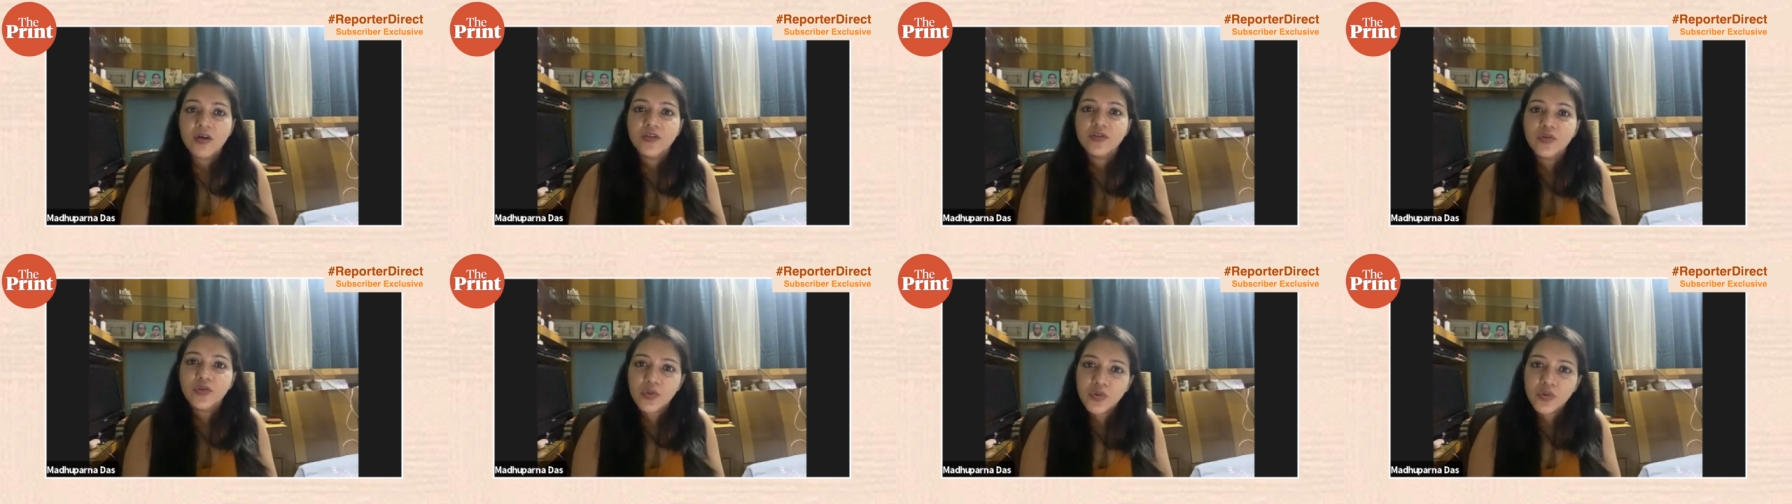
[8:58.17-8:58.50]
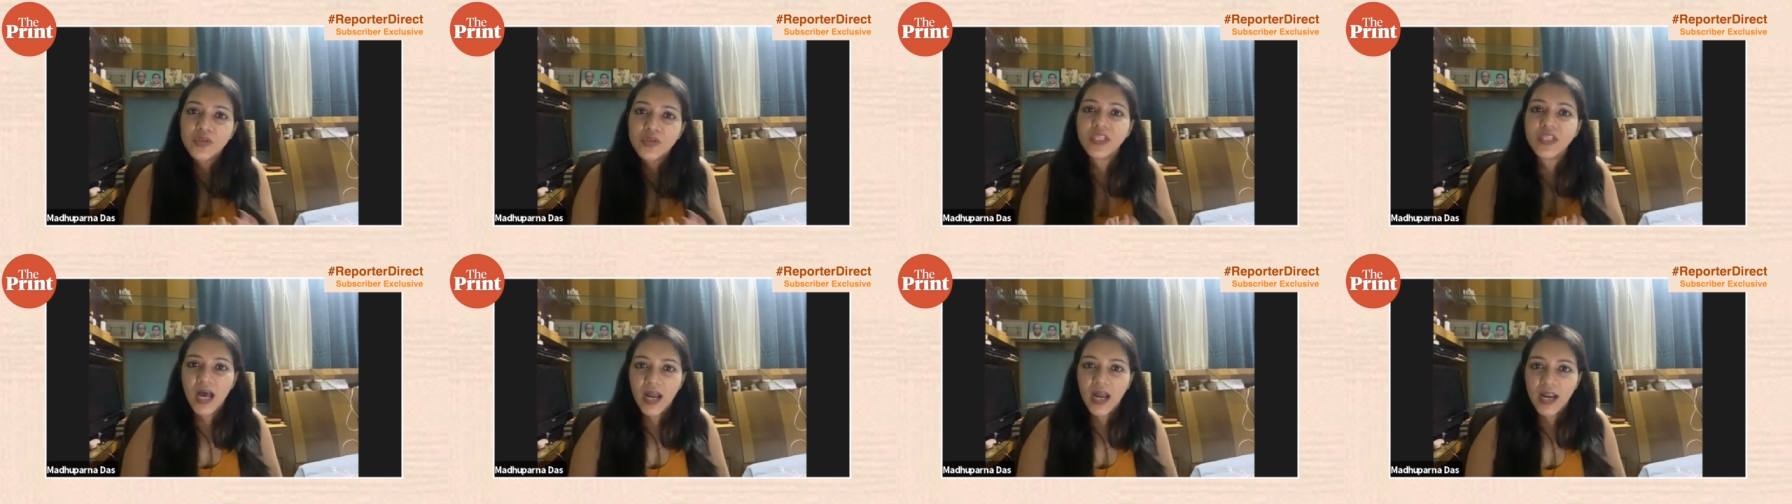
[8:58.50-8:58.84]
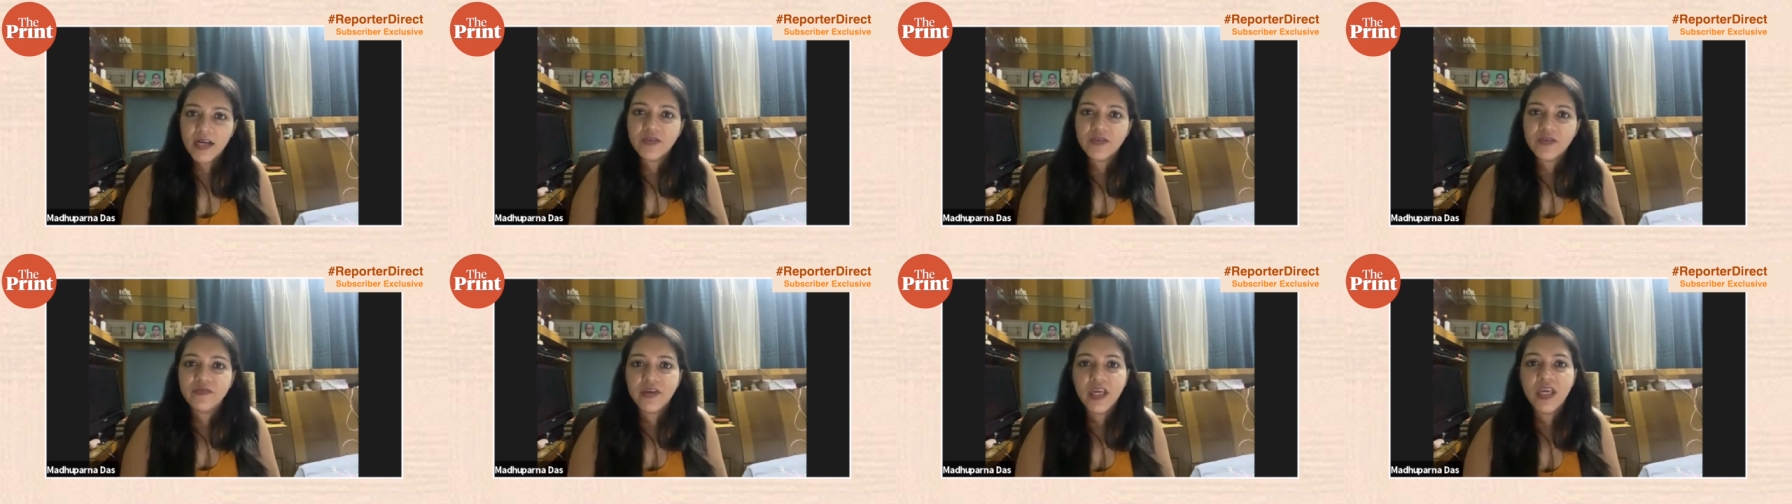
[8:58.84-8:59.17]
through
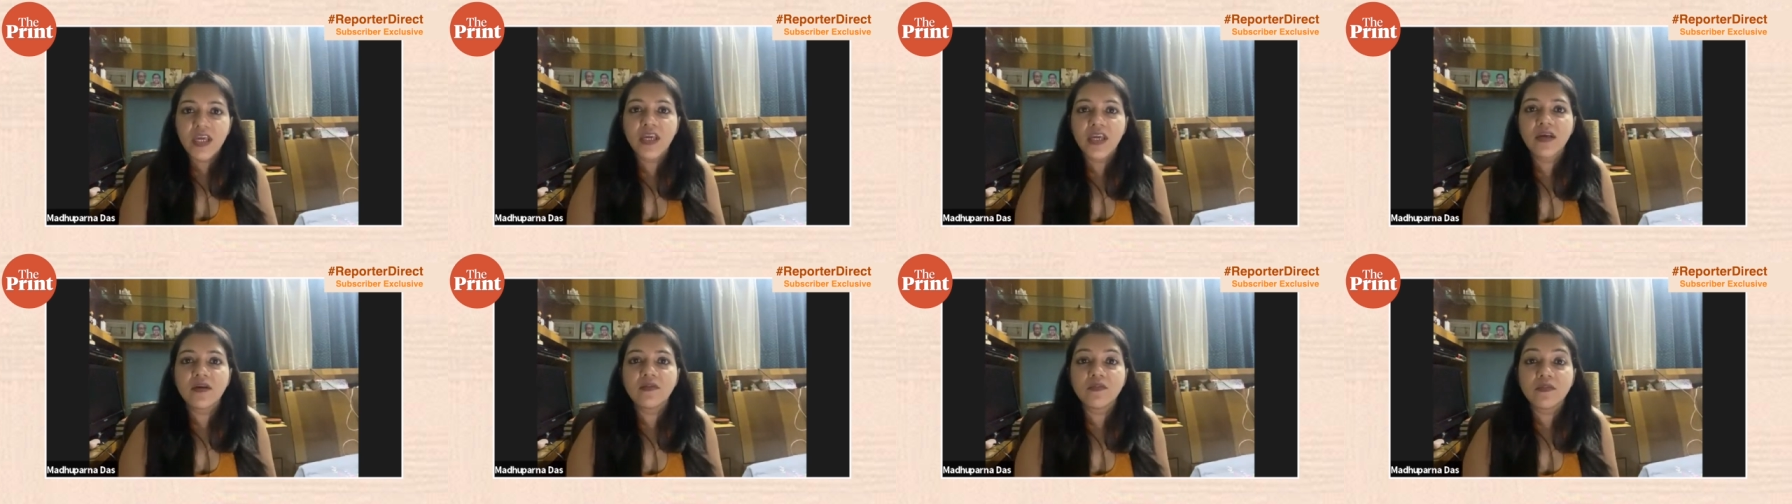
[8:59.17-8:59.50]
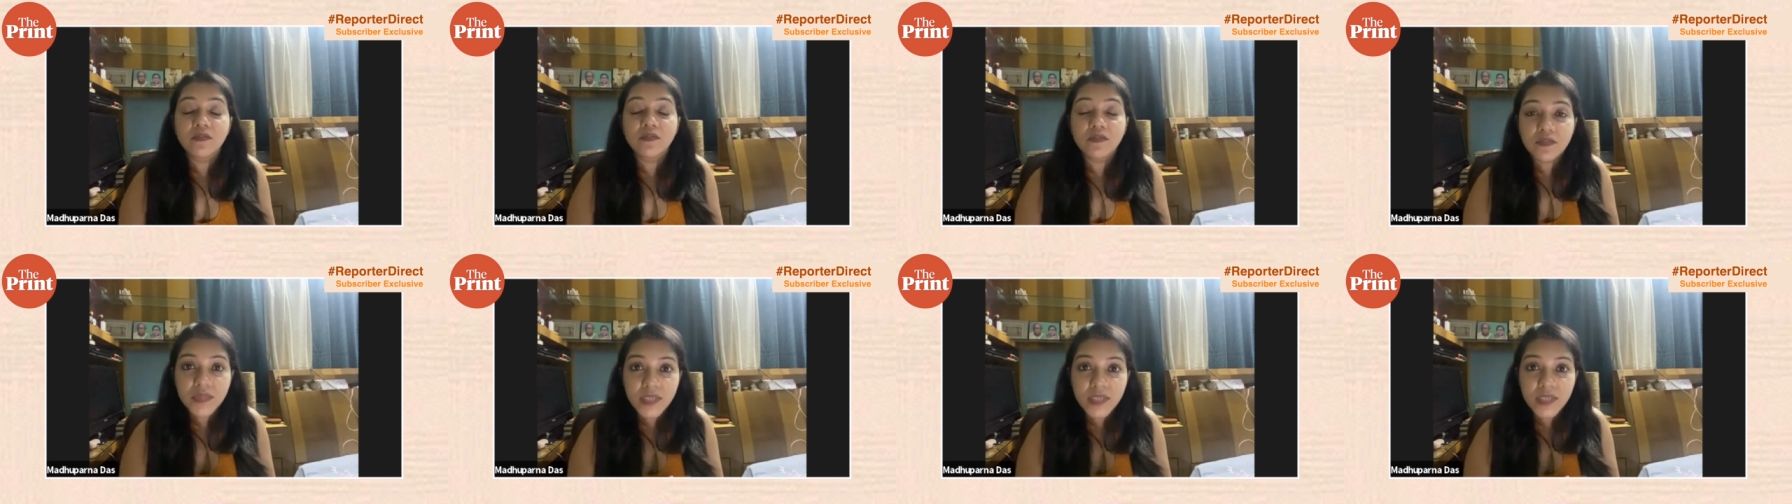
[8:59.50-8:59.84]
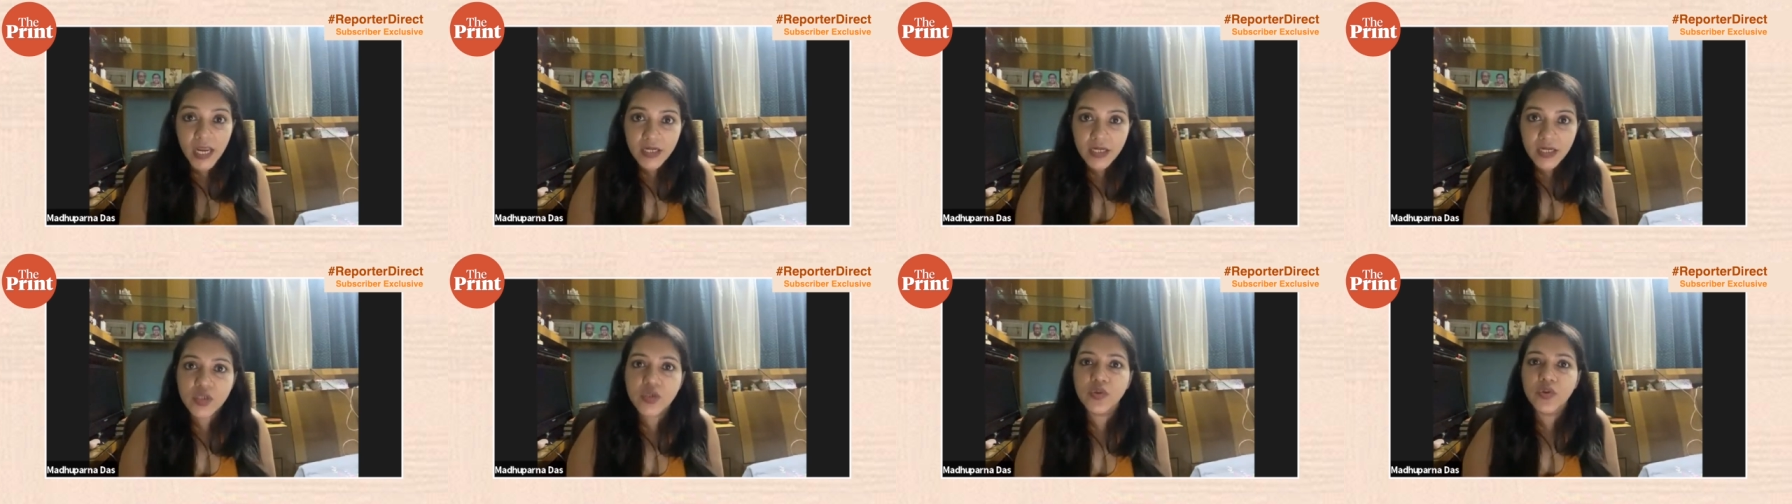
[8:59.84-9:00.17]
that we
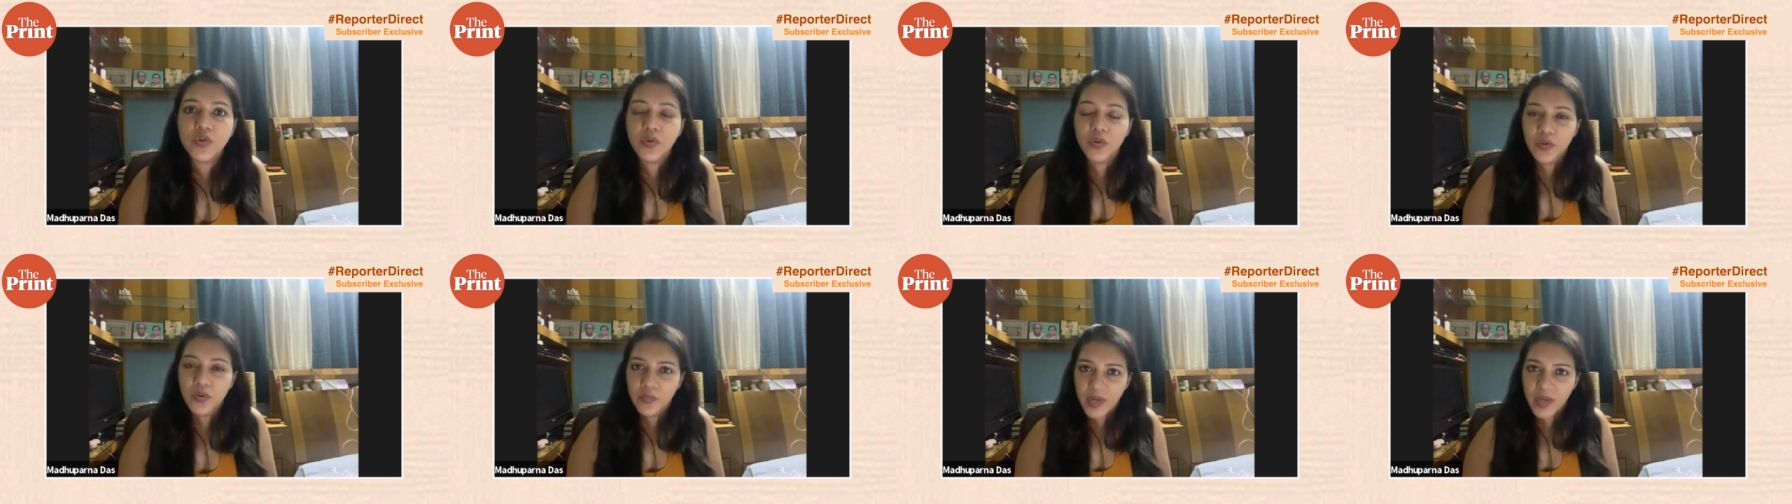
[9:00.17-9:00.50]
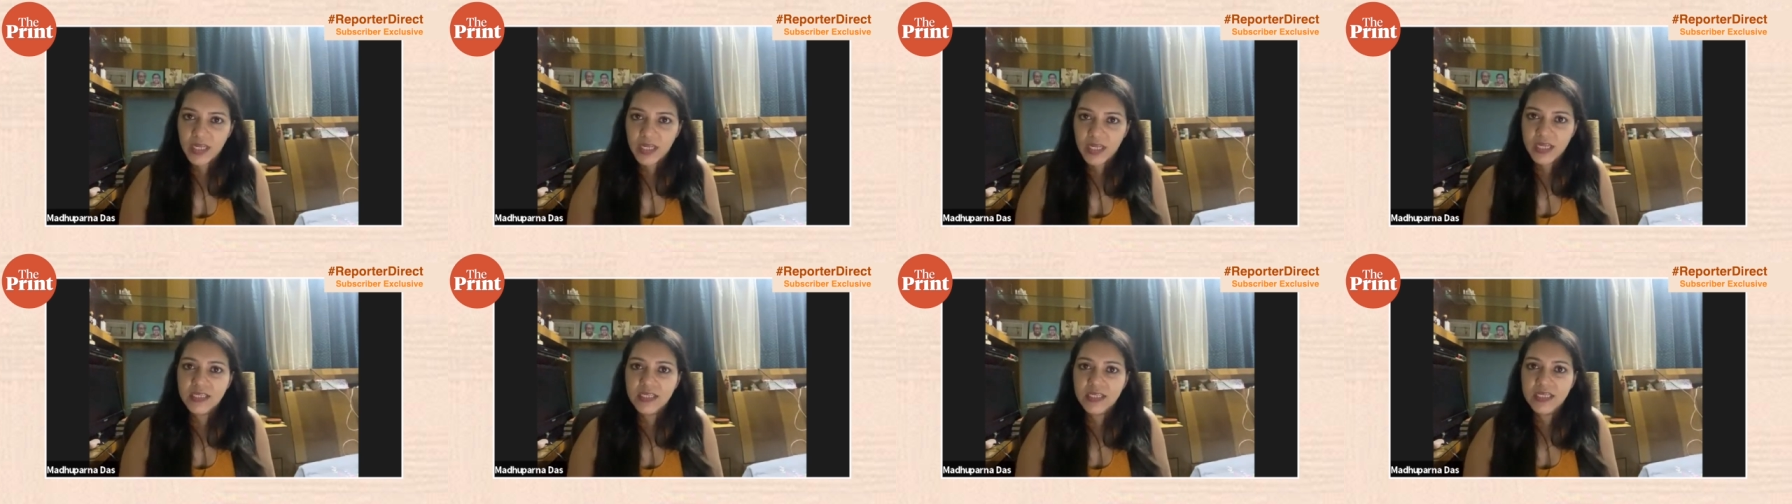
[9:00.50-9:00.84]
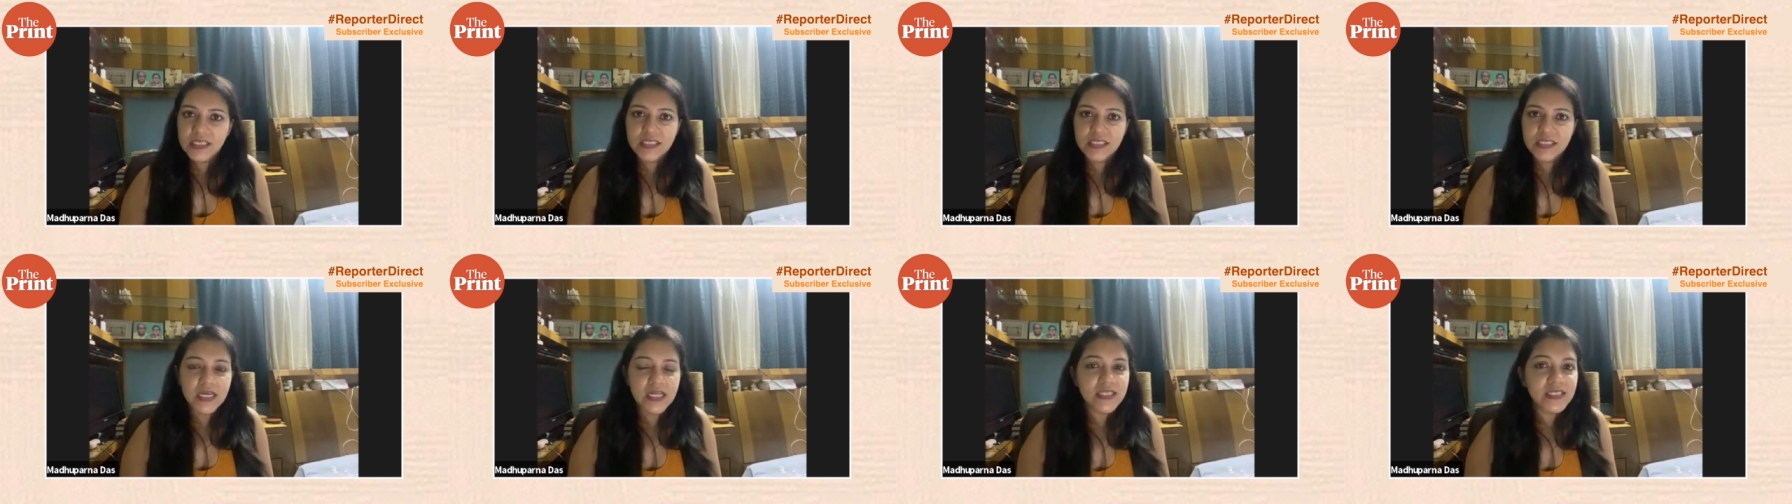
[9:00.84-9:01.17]
get to know many
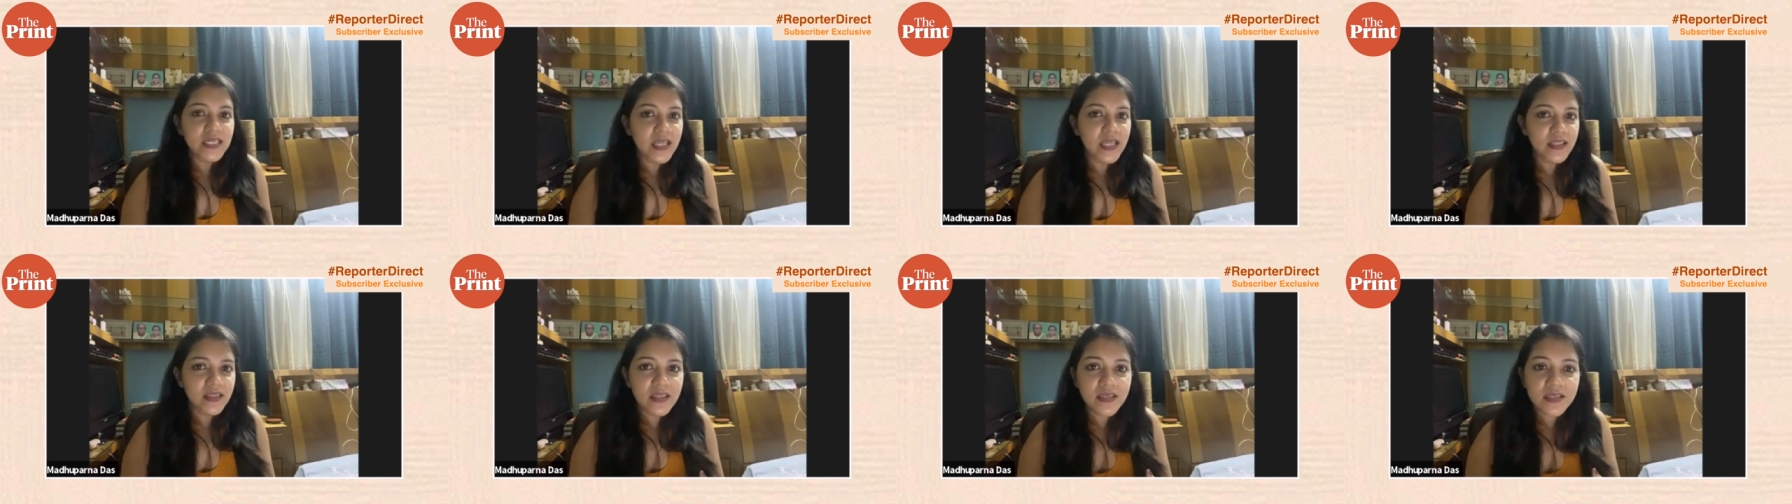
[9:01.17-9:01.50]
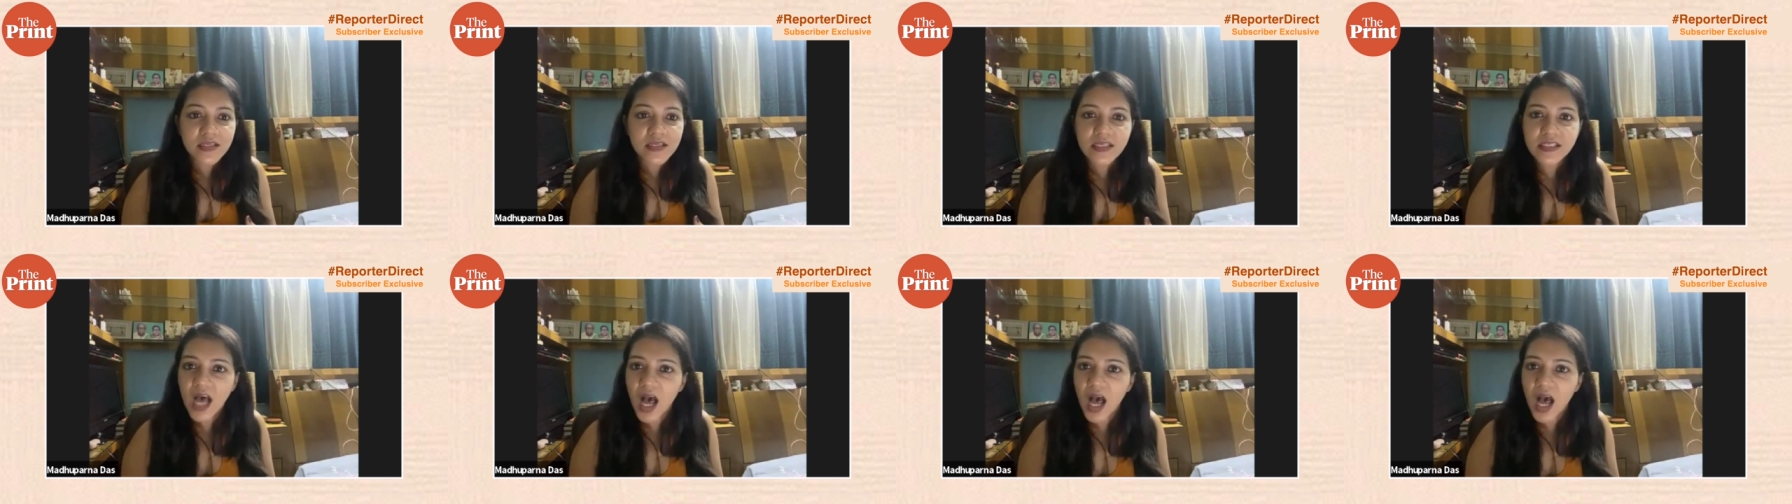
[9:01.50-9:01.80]
details and this is